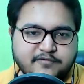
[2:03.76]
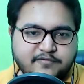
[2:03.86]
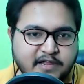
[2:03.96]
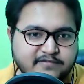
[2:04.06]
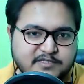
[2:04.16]

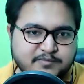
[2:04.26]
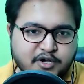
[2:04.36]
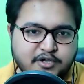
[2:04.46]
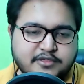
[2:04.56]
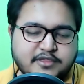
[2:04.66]
5
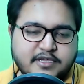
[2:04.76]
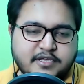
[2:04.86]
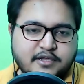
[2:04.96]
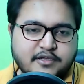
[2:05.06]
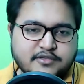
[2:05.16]
spot,
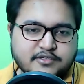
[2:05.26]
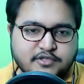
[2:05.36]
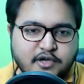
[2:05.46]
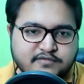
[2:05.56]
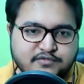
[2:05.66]
the
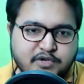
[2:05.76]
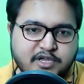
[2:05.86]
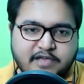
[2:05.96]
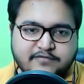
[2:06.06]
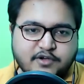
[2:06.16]
software
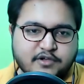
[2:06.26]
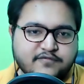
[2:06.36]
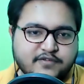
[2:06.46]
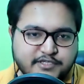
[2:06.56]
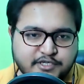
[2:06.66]
I've got for
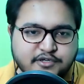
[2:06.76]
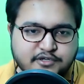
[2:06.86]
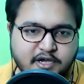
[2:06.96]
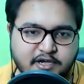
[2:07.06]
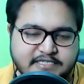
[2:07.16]
you
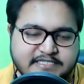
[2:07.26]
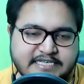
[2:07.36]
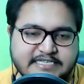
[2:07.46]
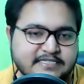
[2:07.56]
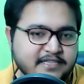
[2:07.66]
guys
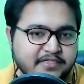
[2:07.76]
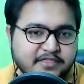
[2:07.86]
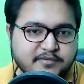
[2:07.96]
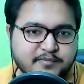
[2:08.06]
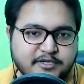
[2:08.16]
is
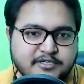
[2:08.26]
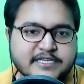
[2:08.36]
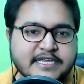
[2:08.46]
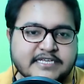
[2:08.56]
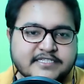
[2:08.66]
nothing but
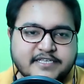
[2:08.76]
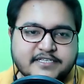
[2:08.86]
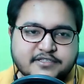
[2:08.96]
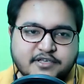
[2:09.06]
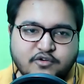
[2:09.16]

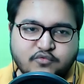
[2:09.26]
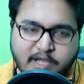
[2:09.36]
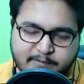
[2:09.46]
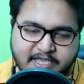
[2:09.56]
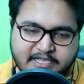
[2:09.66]
Cisco
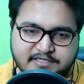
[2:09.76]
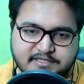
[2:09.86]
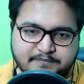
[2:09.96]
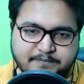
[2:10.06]
WebEx.